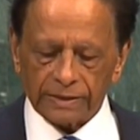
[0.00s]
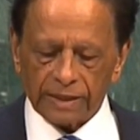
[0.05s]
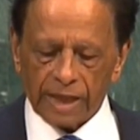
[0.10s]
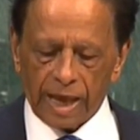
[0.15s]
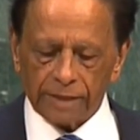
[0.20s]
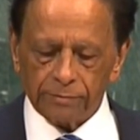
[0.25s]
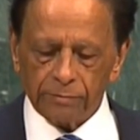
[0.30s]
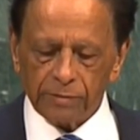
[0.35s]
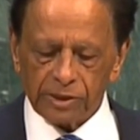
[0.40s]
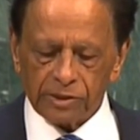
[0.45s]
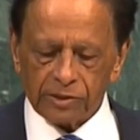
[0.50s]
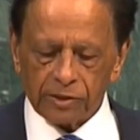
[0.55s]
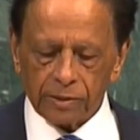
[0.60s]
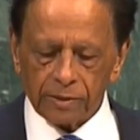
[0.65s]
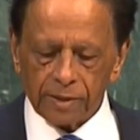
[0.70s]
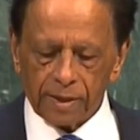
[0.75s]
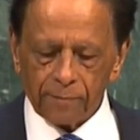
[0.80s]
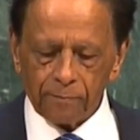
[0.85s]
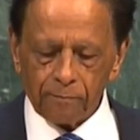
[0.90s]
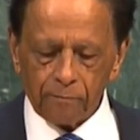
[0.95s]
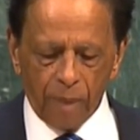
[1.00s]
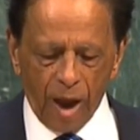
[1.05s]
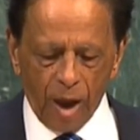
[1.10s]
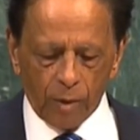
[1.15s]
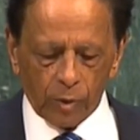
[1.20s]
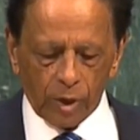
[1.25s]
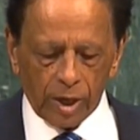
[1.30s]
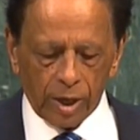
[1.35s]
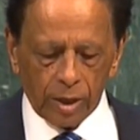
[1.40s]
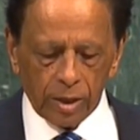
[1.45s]
as the administering
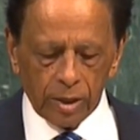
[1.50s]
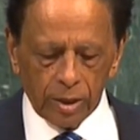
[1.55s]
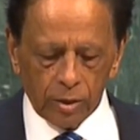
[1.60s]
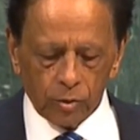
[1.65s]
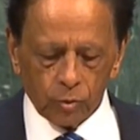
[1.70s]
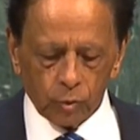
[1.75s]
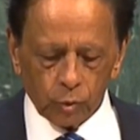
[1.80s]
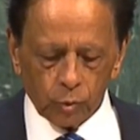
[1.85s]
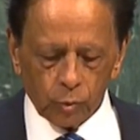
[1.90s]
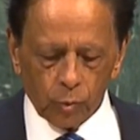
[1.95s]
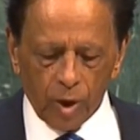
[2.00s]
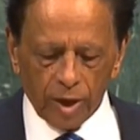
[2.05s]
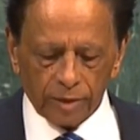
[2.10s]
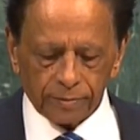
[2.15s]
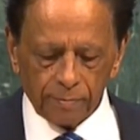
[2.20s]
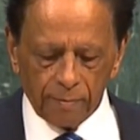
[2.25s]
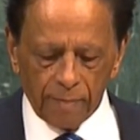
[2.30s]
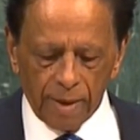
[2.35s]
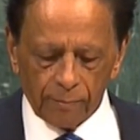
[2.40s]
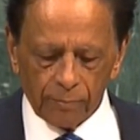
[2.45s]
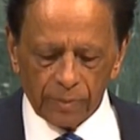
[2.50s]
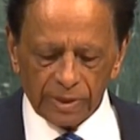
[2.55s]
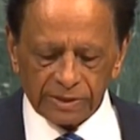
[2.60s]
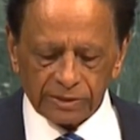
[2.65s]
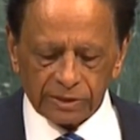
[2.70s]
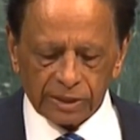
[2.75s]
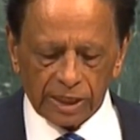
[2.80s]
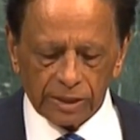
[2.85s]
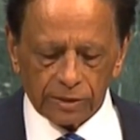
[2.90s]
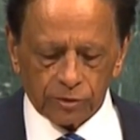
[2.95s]
power would want
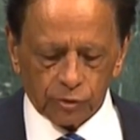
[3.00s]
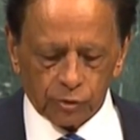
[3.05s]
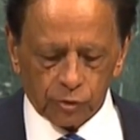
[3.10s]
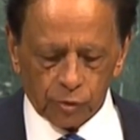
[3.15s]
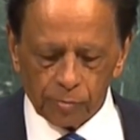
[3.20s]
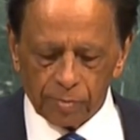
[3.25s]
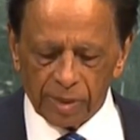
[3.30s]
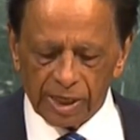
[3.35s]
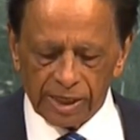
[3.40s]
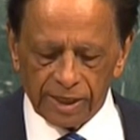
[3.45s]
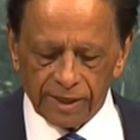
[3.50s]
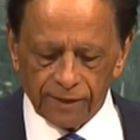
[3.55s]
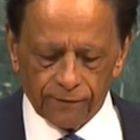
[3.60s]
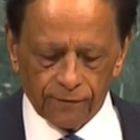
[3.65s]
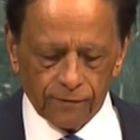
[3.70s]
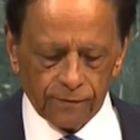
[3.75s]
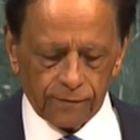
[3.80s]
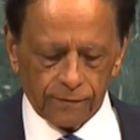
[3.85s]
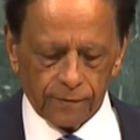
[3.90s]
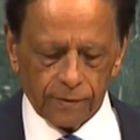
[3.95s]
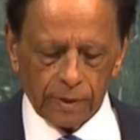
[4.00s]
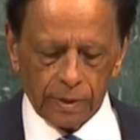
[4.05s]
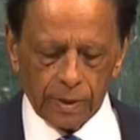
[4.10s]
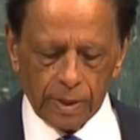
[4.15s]
member states to believe.